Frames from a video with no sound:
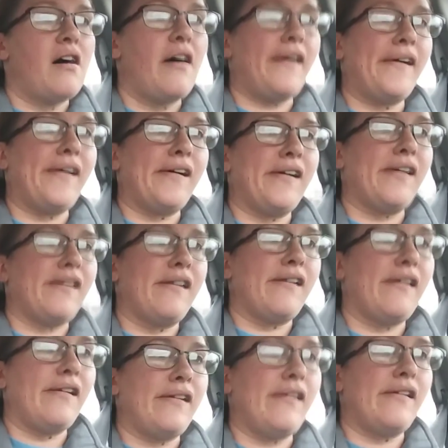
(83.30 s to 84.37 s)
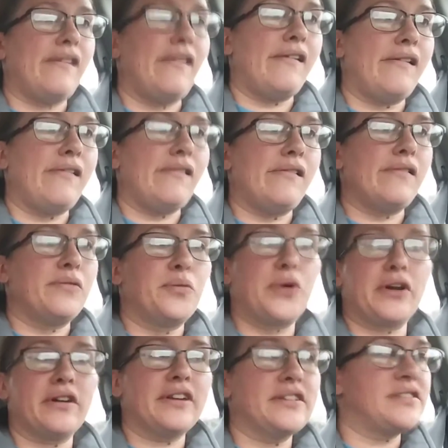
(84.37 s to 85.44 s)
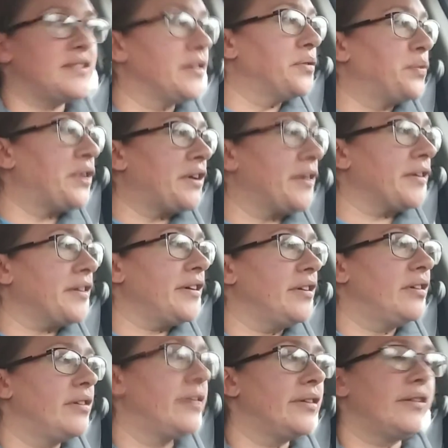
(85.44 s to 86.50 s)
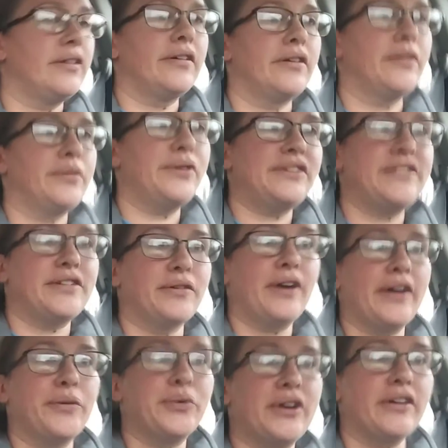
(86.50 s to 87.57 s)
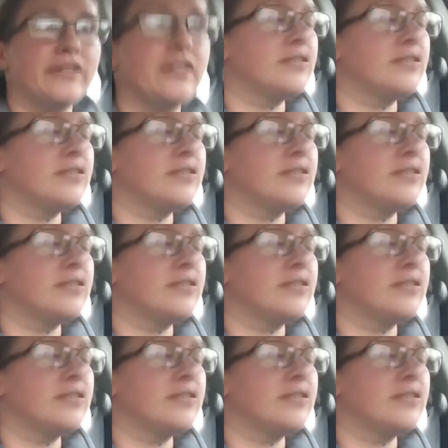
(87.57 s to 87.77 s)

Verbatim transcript: Uh, work is still work. We still gotta work.